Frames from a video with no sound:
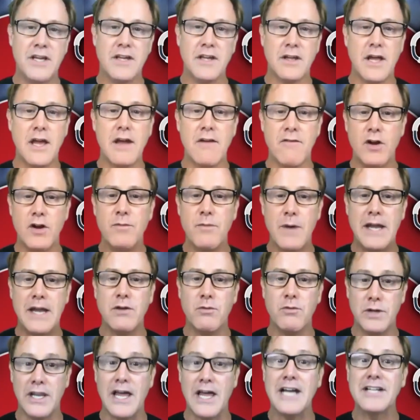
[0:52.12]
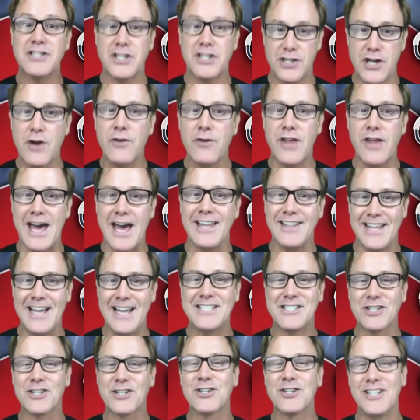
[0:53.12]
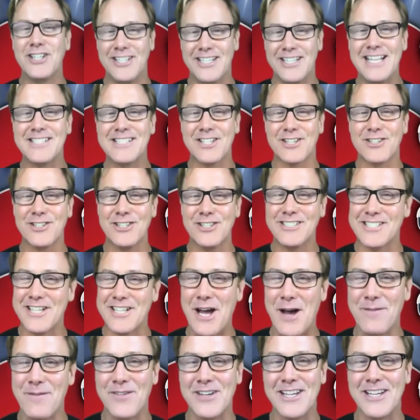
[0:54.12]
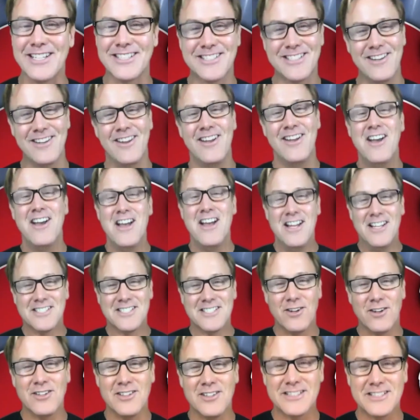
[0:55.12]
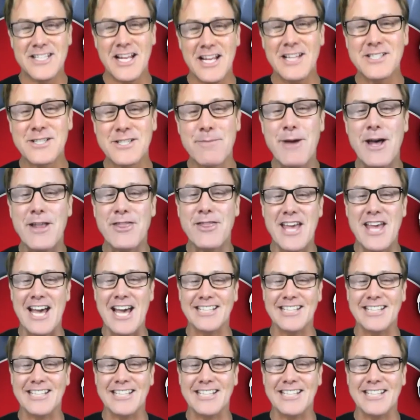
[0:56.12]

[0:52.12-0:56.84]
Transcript: everybody would like to know that. That's a good topic. So tell us about that.